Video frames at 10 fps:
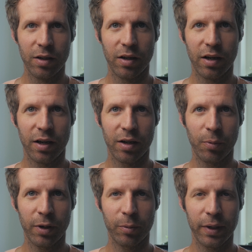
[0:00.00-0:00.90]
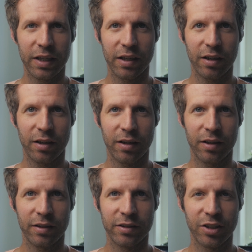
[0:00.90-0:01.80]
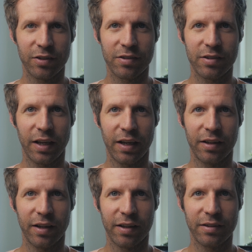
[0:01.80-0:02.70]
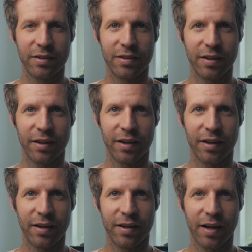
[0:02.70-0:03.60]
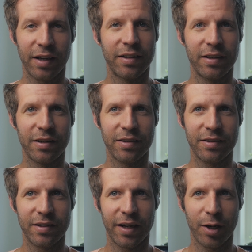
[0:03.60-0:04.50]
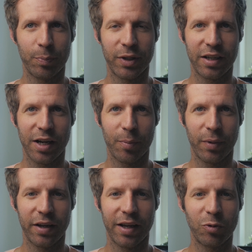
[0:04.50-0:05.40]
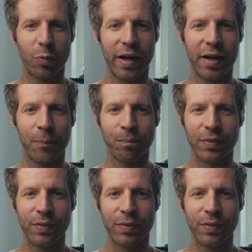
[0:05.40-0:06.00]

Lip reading: Well, we can just say that I didn't set up the camera that way.